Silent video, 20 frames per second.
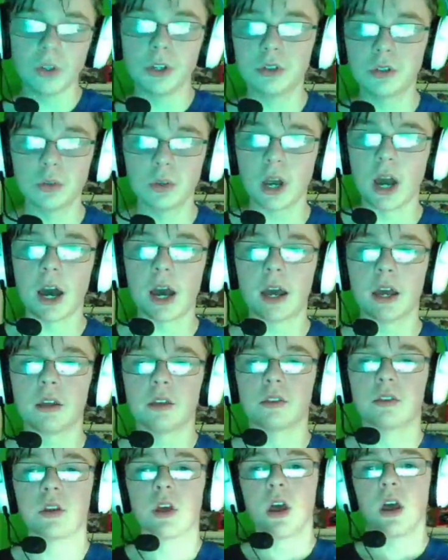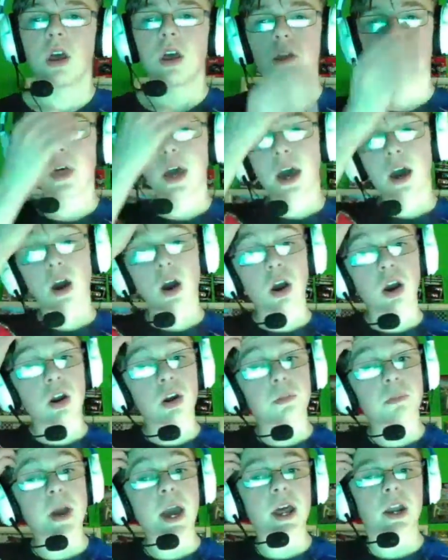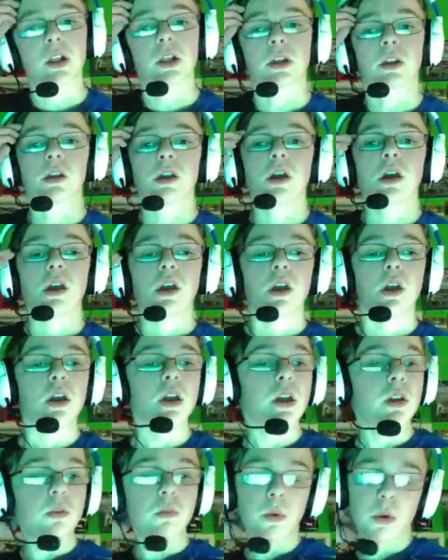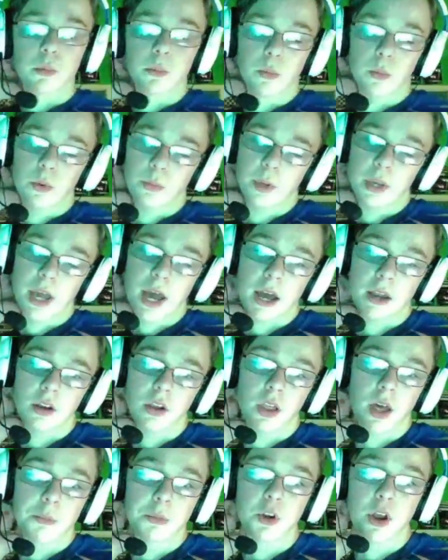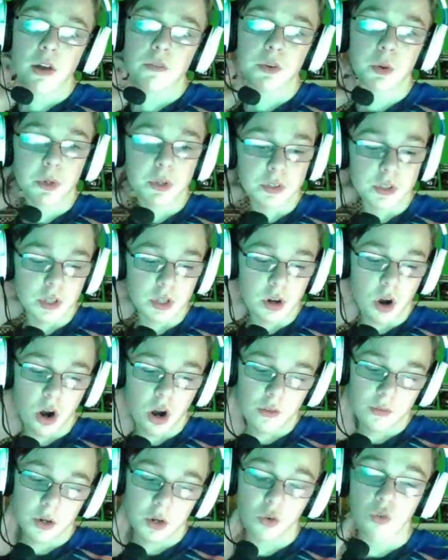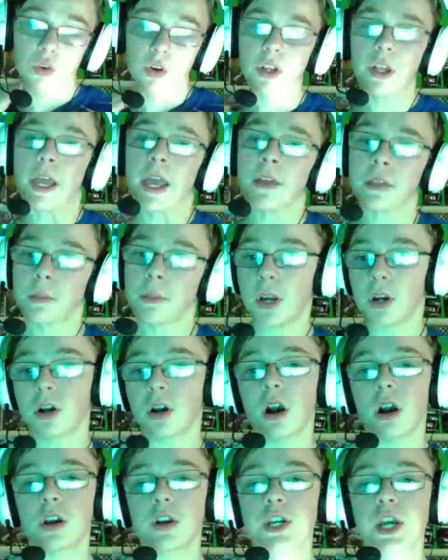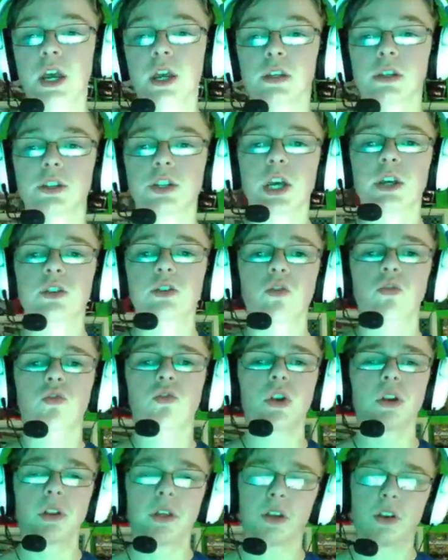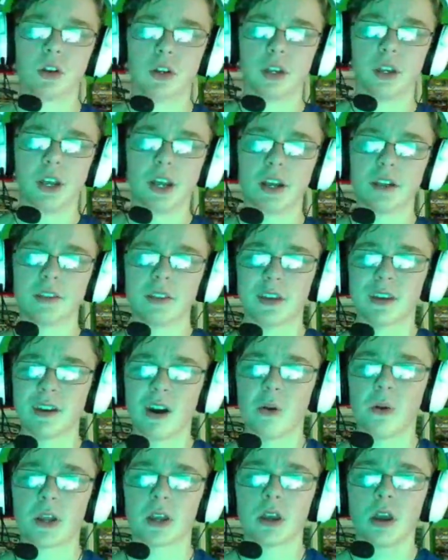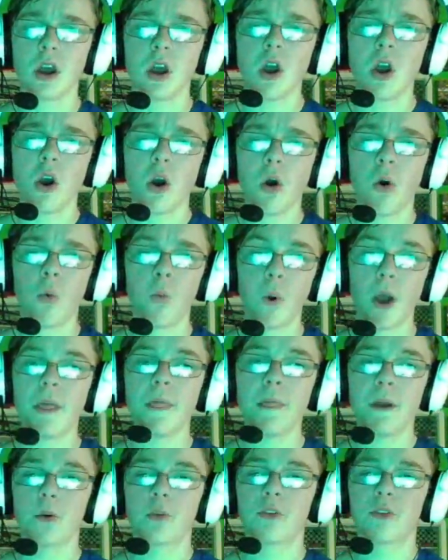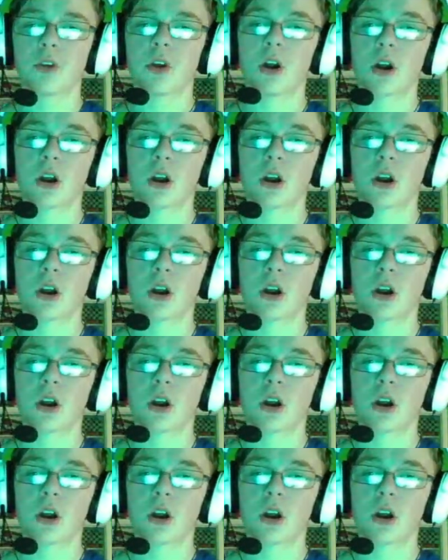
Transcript: two guys that are battling. And when we got into lap traffic, we seen Harvick really had the better car than Chase, and Chase really couldn't get anything going when there was